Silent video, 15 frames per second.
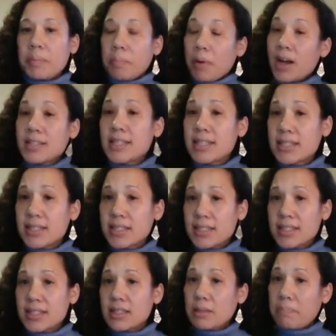
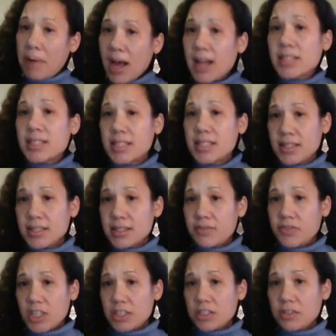processes and the politics
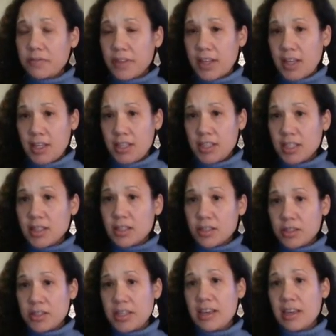of gentrification that
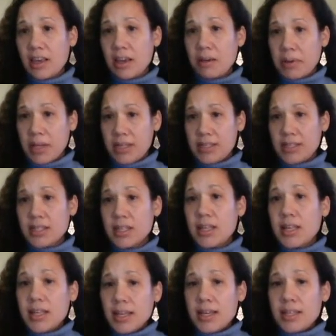are taking place
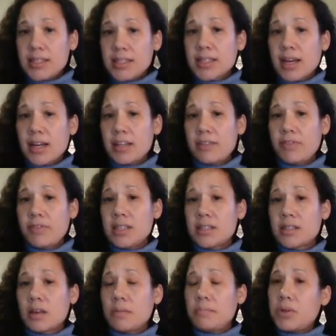inside of
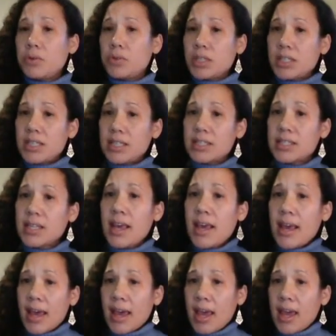these communities
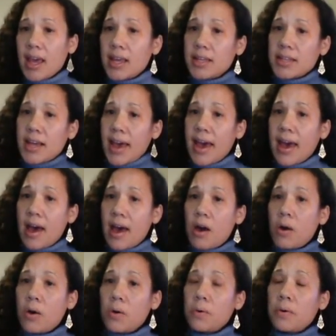and
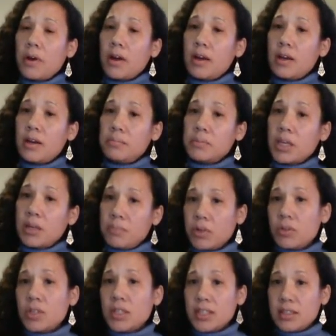how
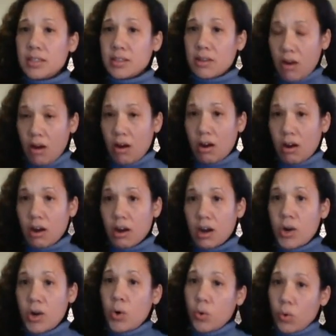communities
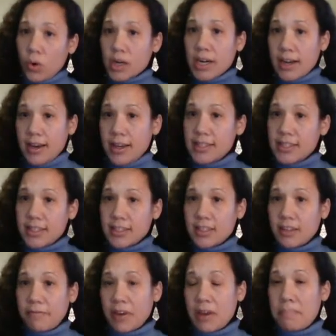are organizing
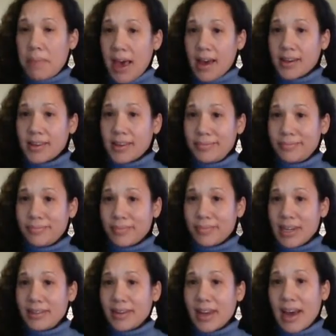to fight back,
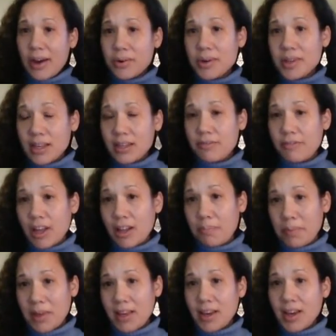right? How are they
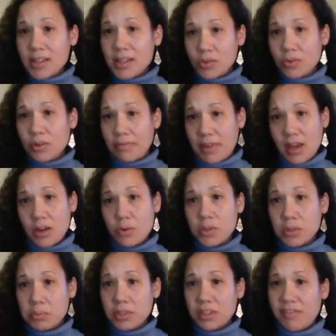developing a sort of
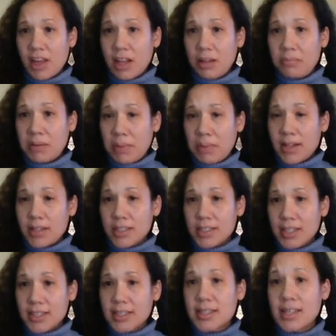equitable development politics